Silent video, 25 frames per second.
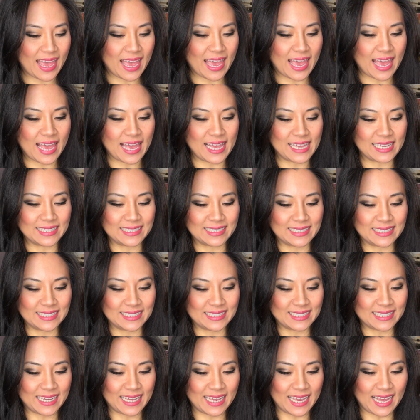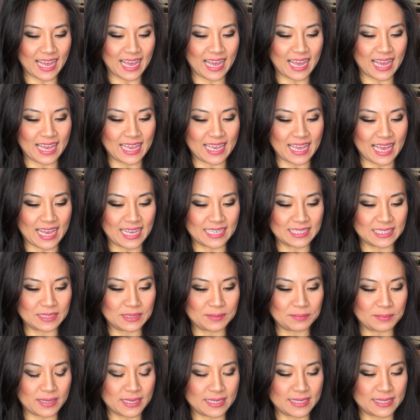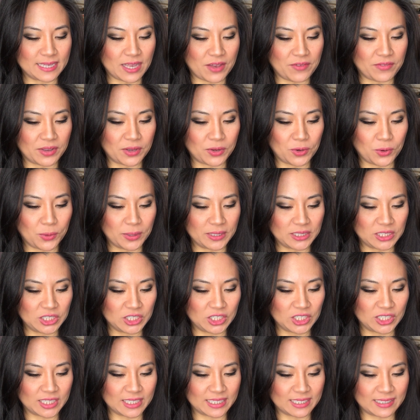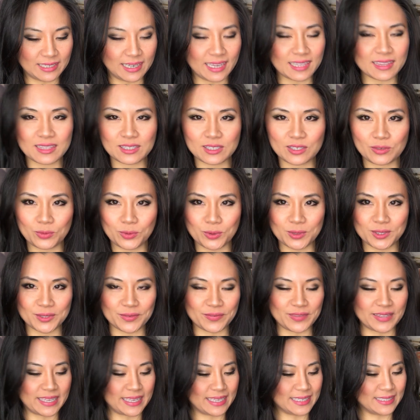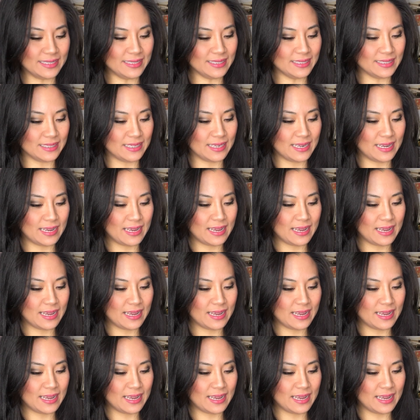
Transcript: And I asked myself a question towards the end.